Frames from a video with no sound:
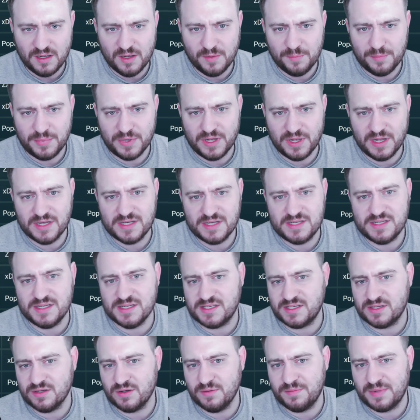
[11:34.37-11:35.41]
but it's
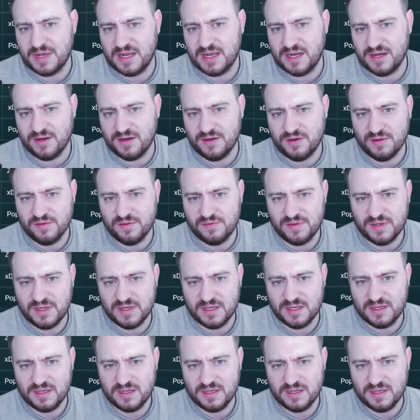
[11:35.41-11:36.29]
still better than nothing.